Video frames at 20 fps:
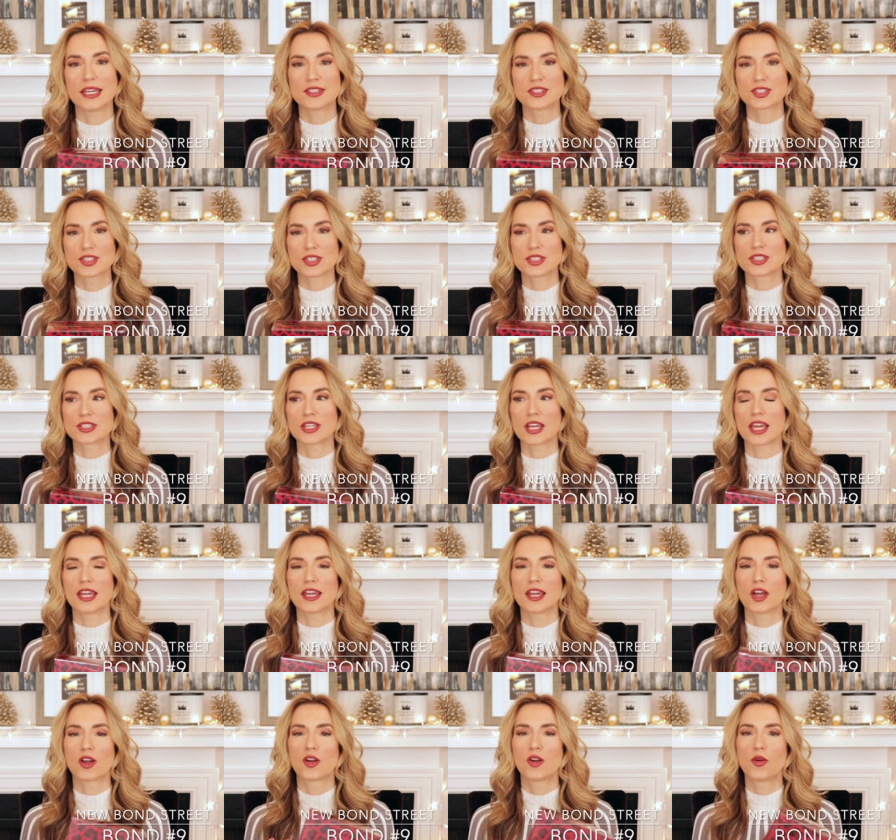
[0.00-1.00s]
It's just
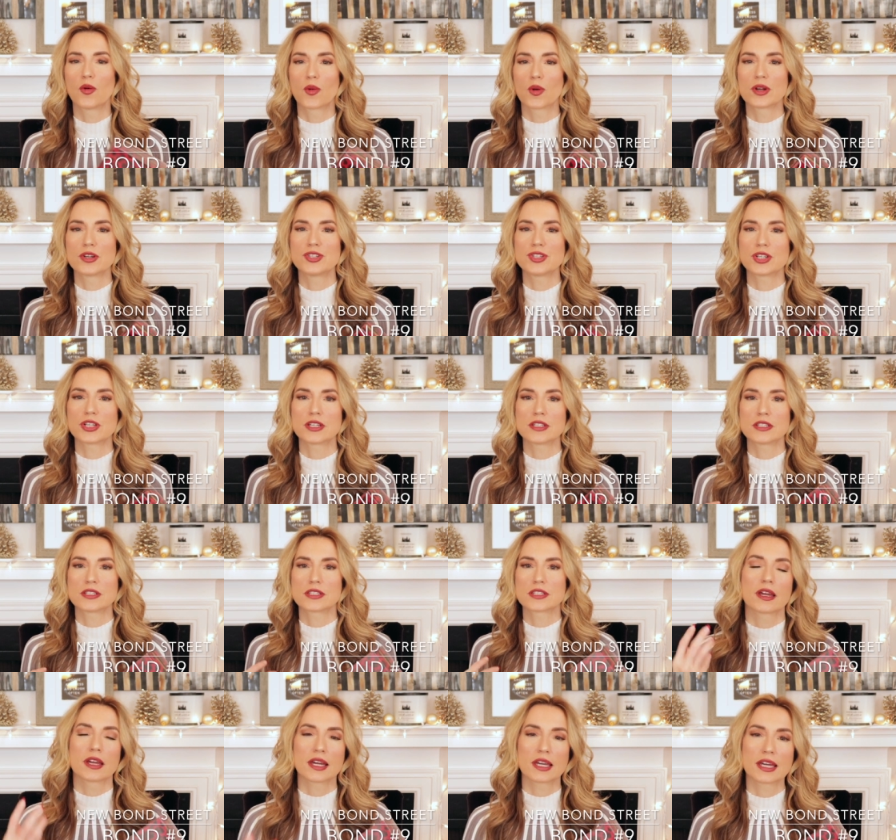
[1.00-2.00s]
a
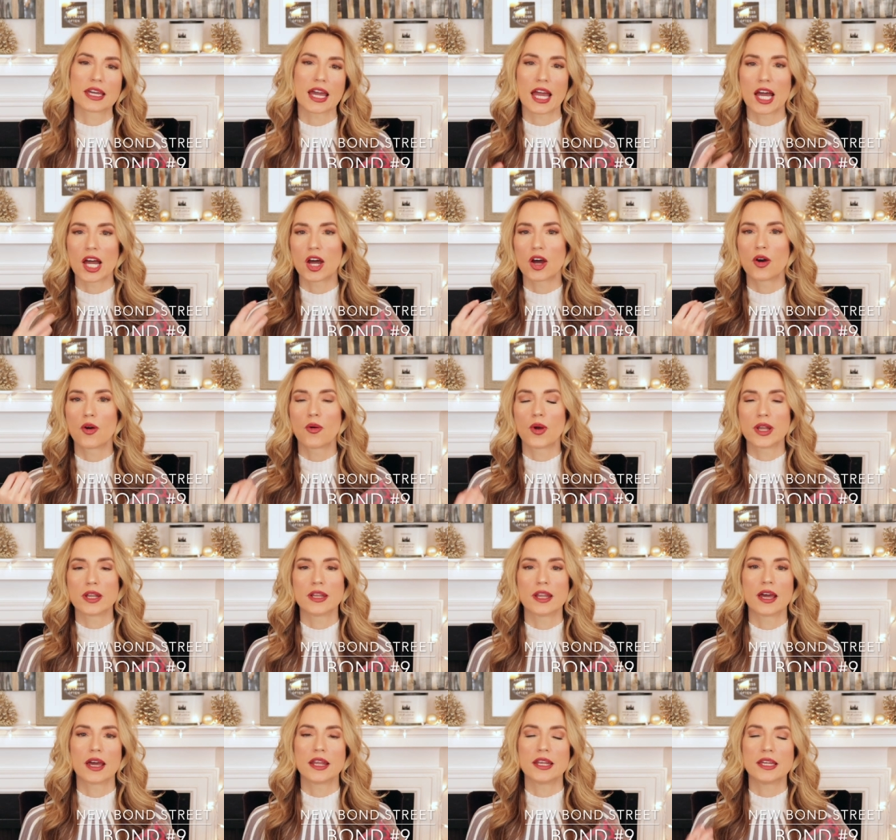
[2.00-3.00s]
gorgeous cacao,
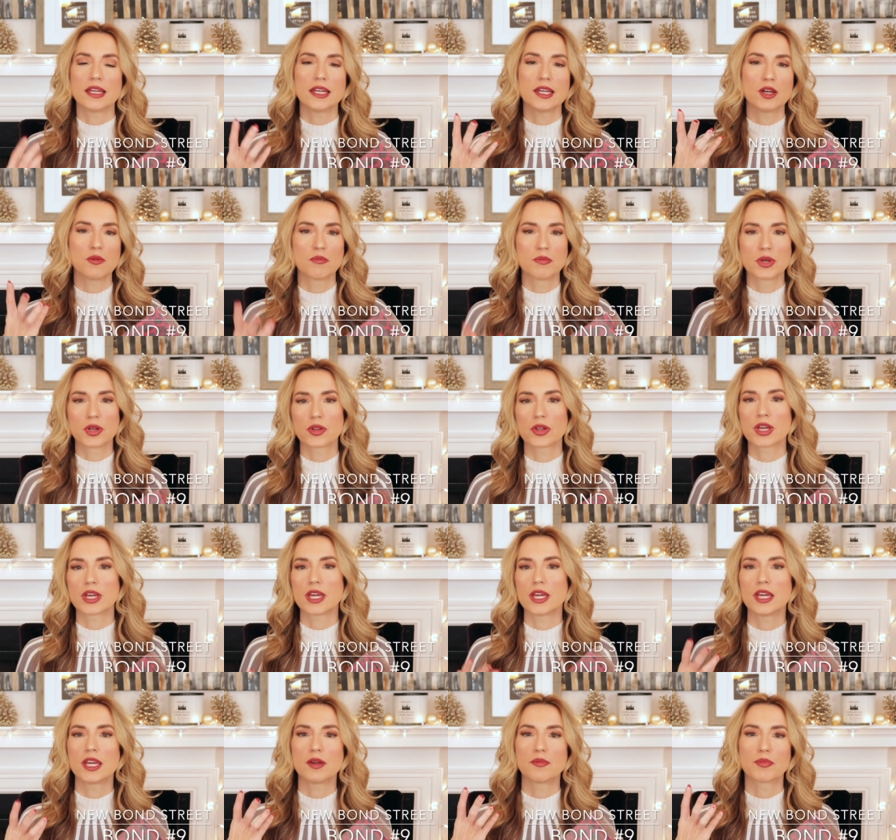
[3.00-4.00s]
nutty,
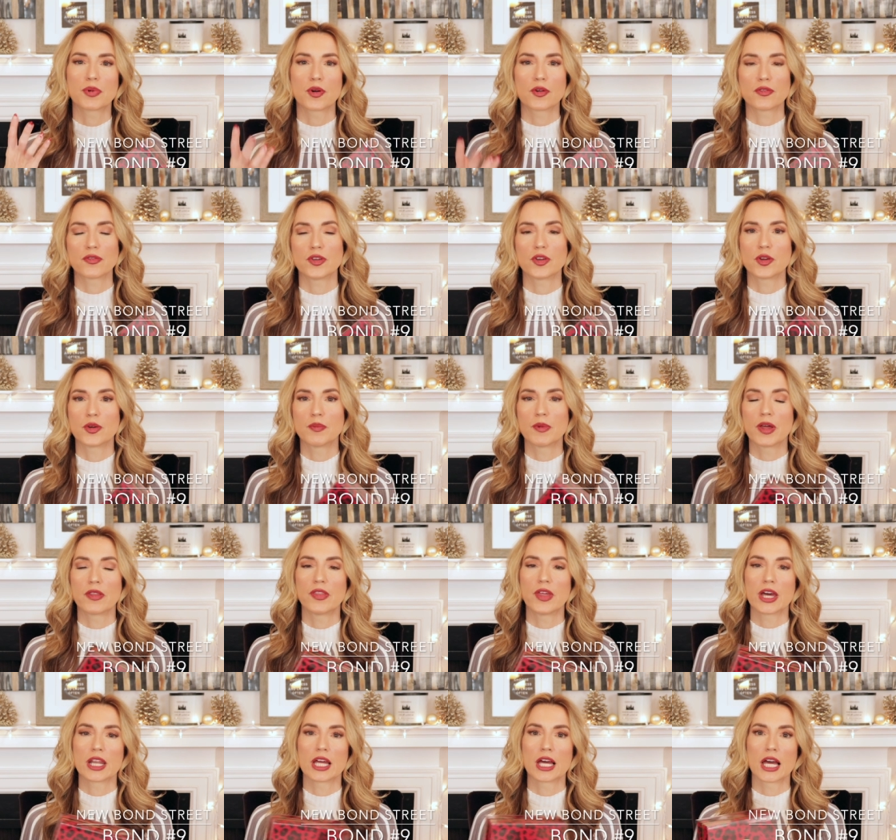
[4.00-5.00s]
milky perfume
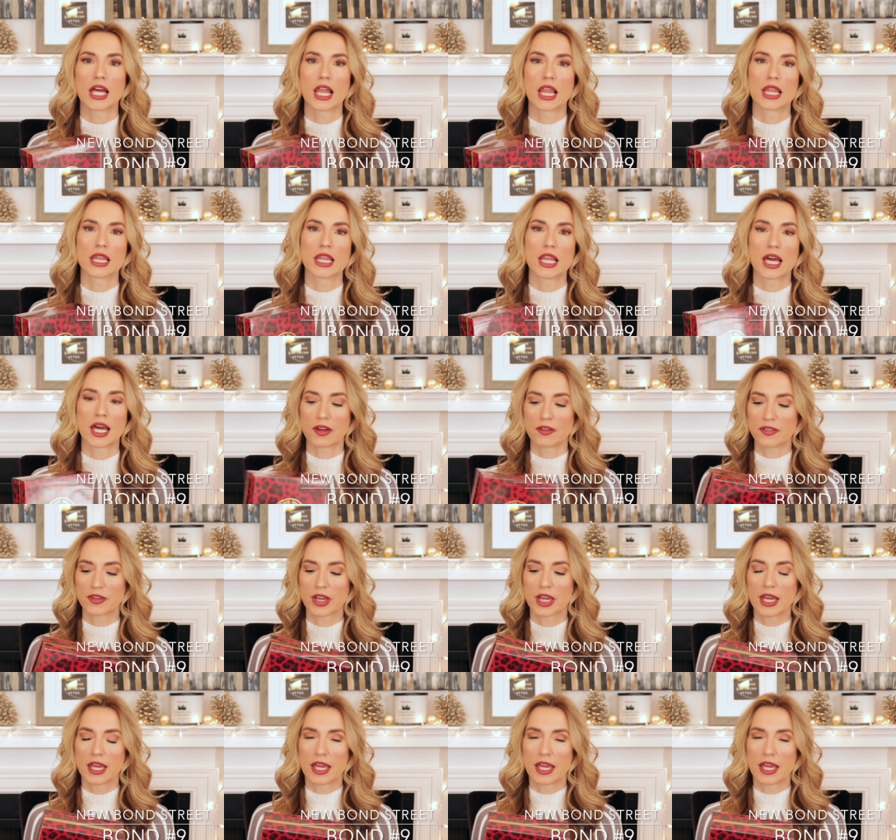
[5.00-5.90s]
that I love.